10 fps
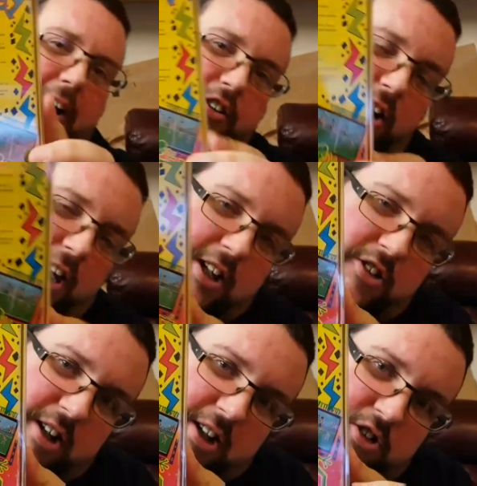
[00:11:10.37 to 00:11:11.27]
actually
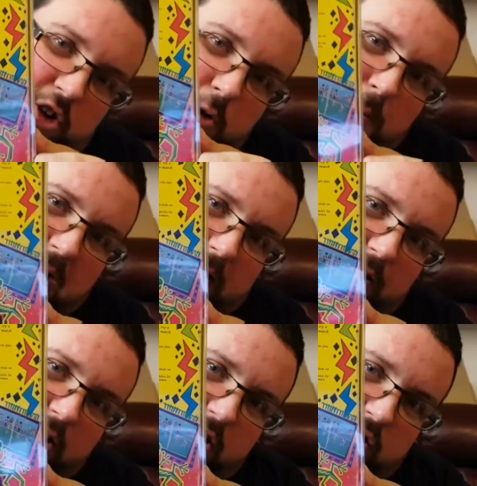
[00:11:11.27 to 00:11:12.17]
isn't in too bad
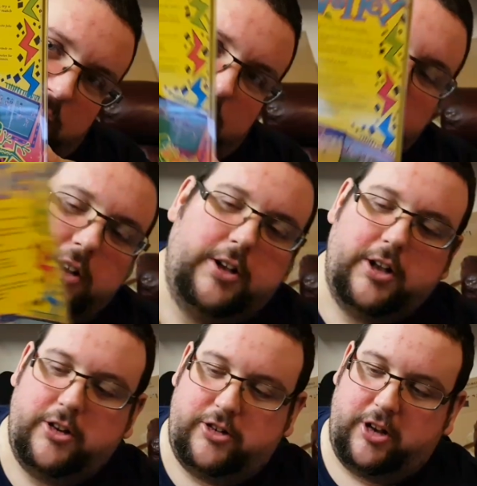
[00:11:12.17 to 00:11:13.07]
condition,
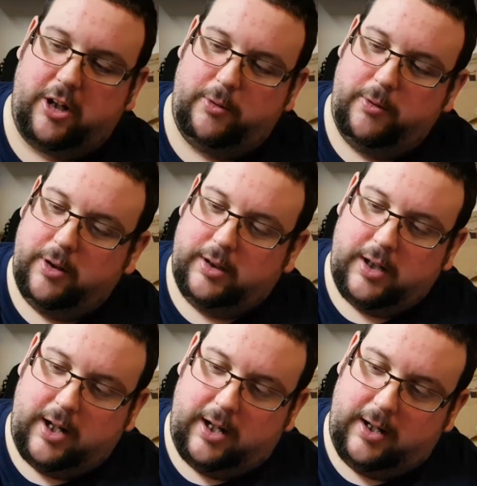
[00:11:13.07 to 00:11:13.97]
so
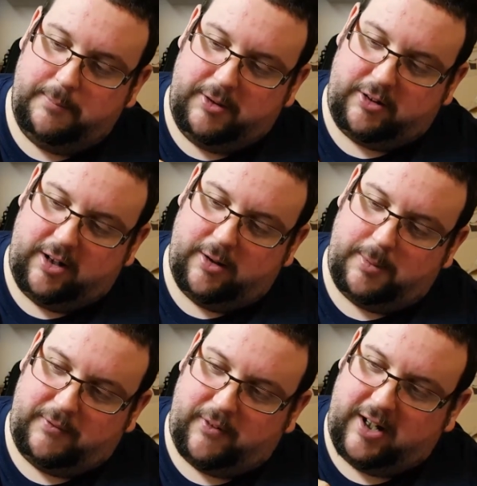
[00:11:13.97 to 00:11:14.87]
it's a little
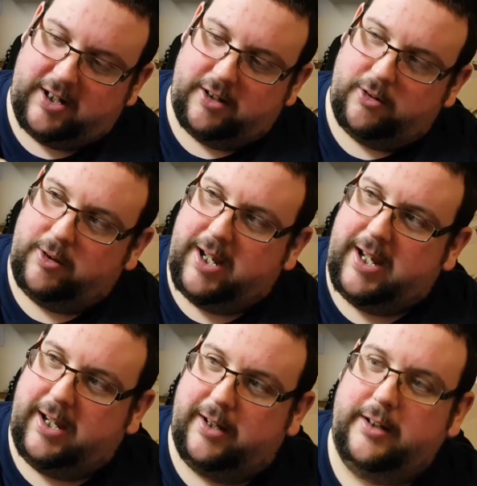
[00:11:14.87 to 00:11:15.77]
bit faded along
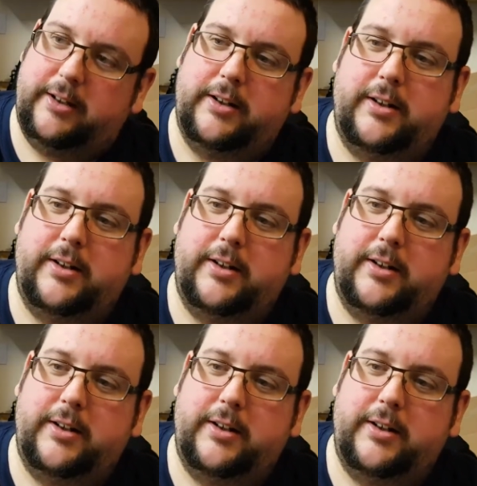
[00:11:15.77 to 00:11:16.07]
here.